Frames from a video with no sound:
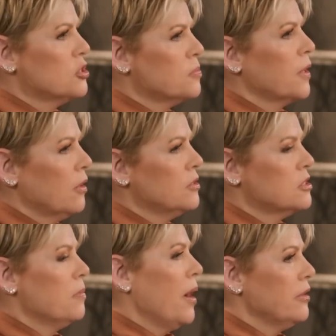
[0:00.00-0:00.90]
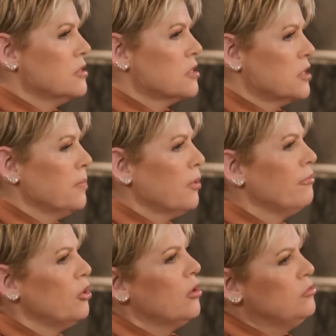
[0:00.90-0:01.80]
is because the body is the temple
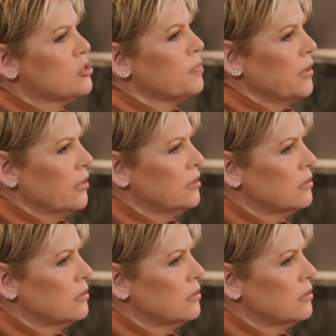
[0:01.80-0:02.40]
of your own spirit.